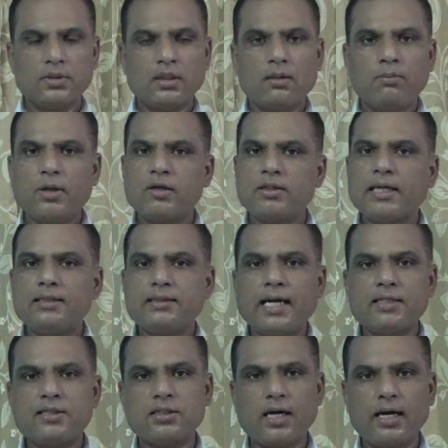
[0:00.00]
Because at
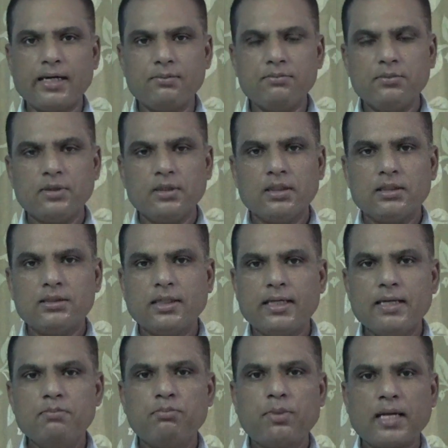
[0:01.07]
that time,
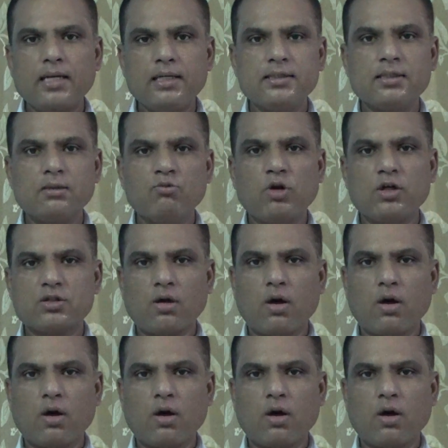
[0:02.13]
the imperialism was